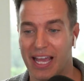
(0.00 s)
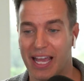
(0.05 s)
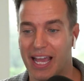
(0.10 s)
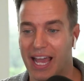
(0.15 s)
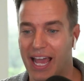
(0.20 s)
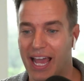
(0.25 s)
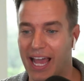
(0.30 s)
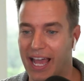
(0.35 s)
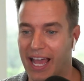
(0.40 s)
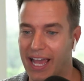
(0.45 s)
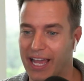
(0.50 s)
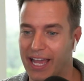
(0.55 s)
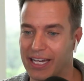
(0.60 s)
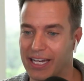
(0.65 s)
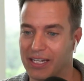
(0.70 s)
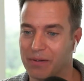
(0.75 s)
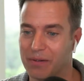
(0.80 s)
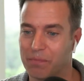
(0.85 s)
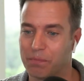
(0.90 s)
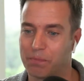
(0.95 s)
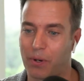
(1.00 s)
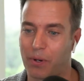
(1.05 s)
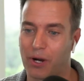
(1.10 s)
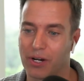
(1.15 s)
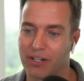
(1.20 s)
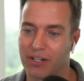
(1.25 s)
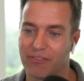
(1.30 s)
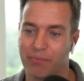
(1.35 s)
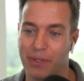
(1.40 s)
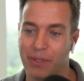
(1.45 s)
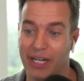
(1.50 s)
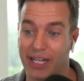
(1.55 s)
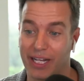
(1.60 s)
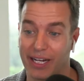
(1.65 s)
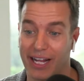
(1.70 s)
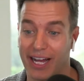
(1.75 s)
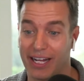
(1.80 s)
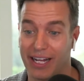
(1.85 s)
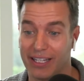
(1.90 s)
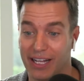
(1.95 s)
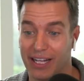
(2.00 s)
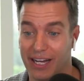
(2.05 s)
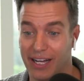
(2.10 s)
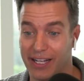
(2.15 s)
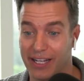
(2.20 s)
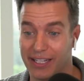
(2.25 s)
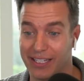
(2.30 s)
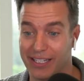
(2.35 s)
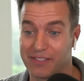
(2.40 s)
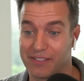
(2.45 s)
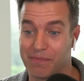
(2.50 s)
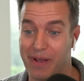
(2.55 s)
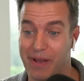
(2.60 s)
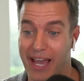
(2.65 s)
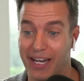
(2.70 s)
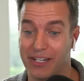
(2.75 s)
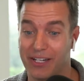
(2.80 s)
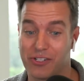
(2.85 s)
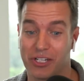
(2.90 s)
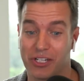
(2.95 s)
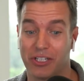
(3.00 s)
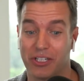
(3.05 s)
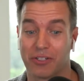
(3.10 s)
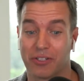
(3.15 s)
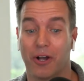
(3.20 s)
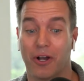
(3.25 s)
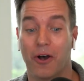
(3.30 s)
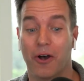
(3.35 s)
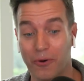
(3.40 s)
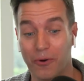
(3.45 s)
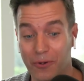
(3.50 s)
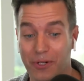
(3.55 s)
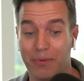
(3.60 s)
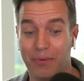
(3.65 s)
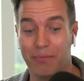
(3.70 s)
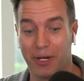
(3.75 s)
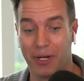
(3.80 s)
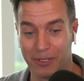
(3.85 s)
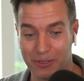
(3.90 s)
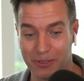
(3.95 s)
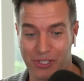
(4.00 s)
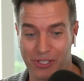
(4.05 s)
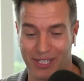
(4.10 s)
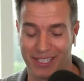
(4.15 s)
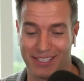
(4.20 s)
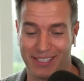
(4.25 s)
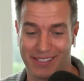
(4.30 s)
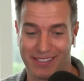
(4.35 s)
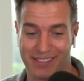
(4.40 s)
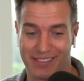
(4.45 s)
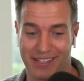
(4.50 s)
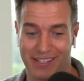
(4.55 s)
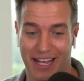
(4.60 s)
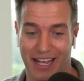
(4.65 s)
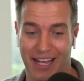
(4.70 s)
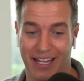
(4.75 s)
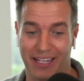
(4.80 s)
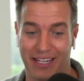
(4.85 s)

And part of being an ally is managing your own emotions and